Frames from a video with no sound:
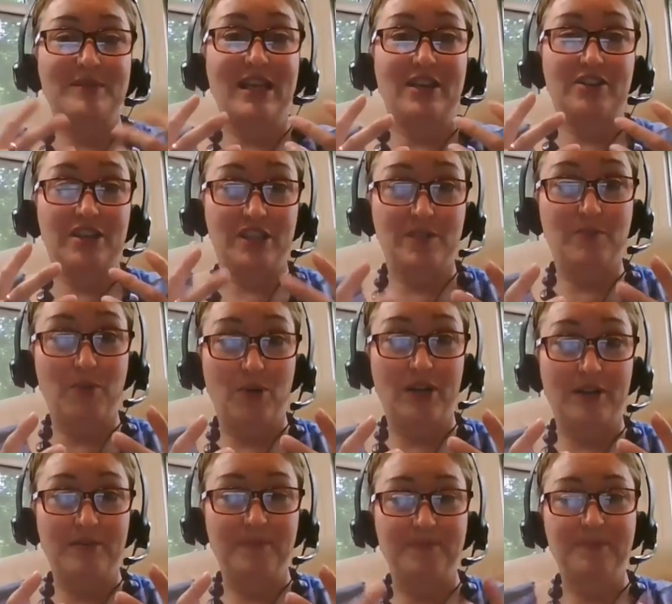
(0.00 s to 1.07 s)
he actually
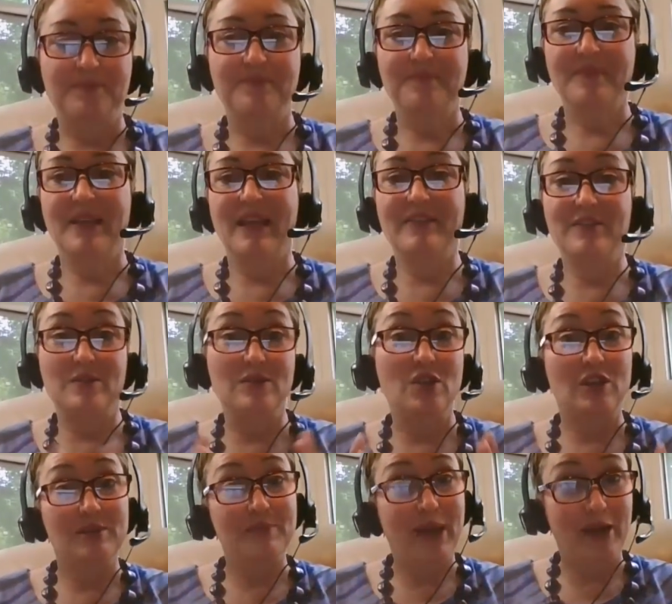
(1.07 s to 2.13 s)
supported. And this is
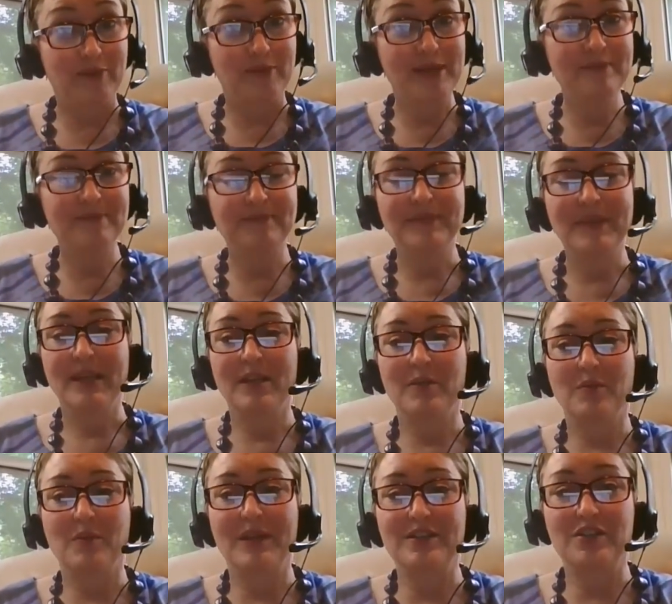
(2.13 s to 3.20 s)
called impoundment.
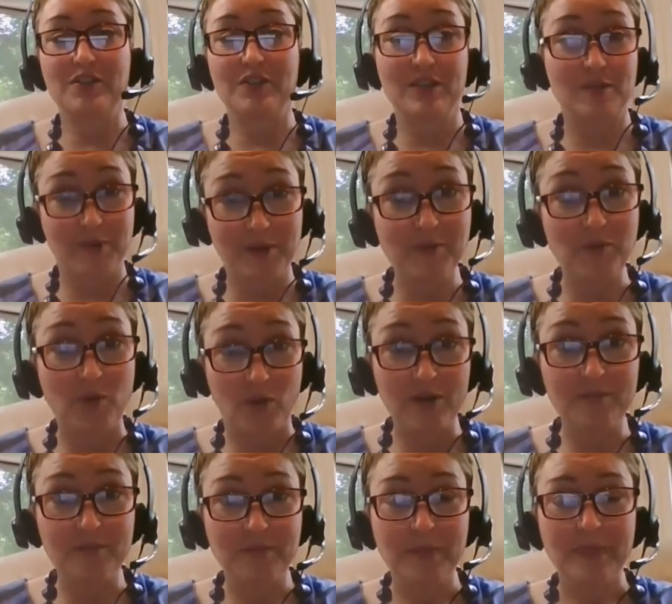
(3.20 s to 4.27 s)
It went to the Supreme
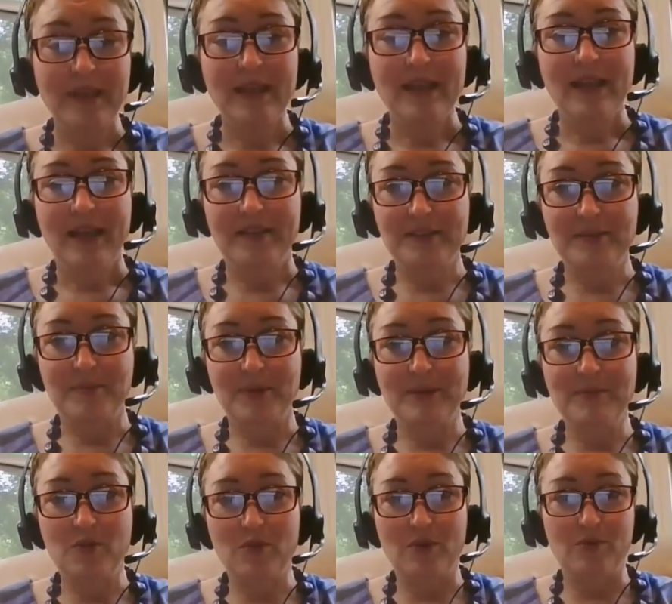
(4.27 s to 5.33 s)
Court, and the
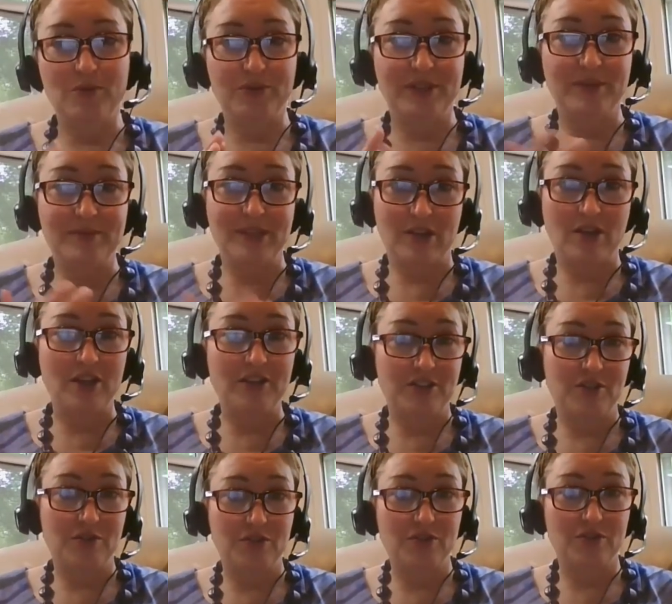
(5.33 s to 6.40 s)
Supreme Court ruled that it was
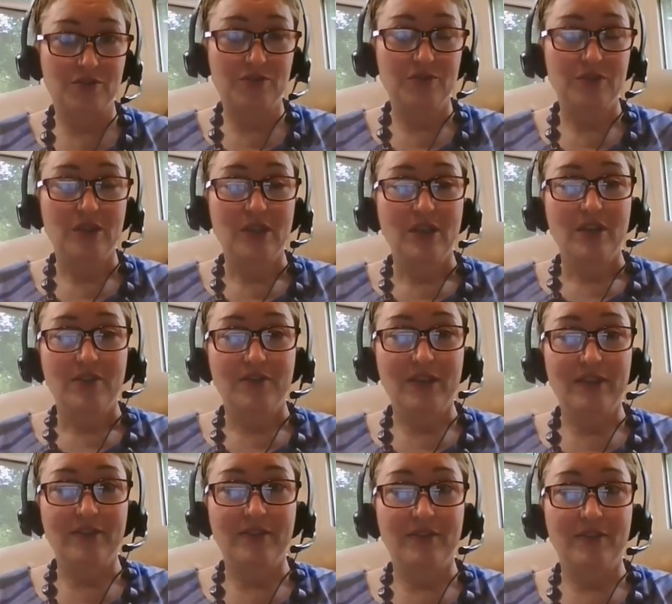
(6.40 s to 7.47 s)
unconstitutional,
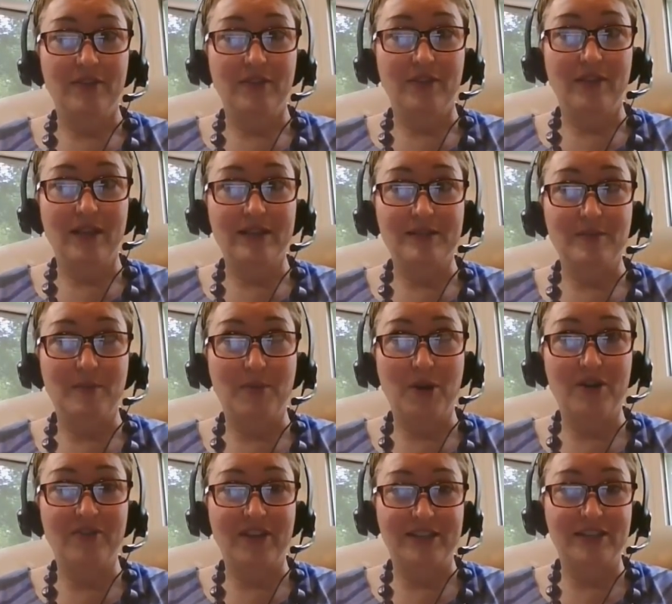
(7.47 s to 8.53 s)
that as a
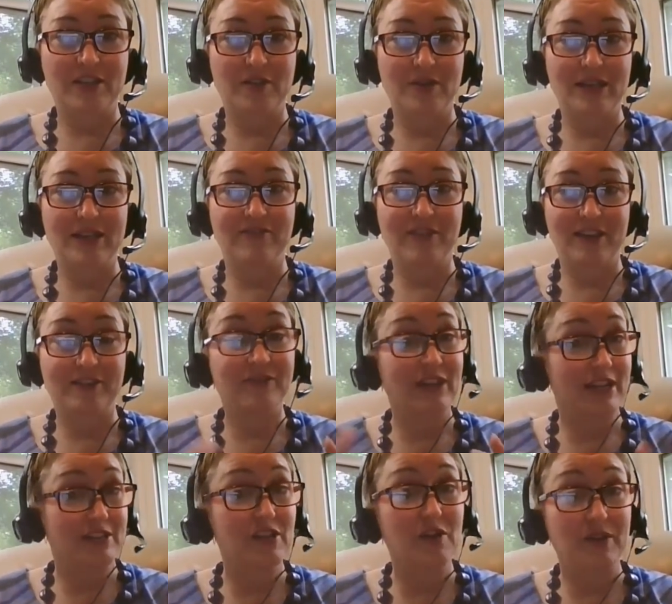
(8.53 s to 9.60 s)
part of executing and faithfully
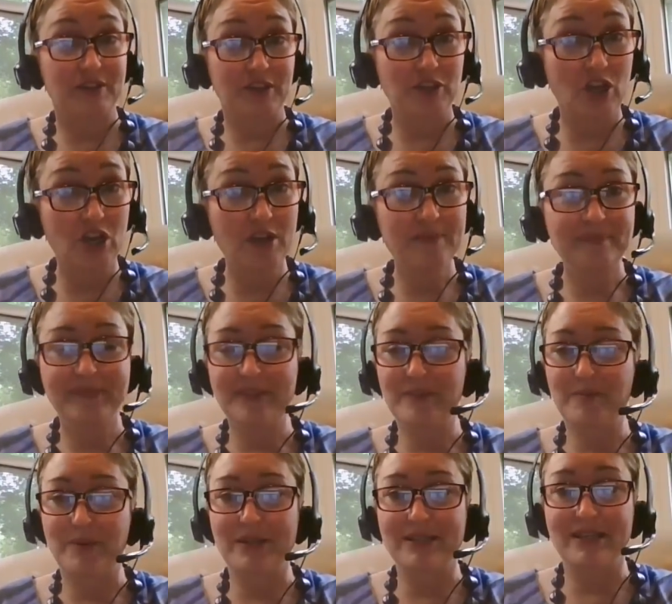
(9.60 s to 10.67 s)
executing the law, that the
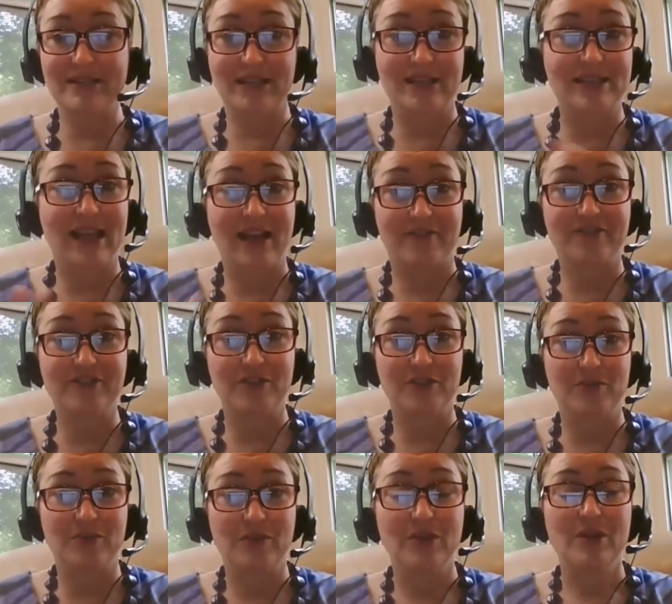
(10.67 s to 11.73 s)
president does have to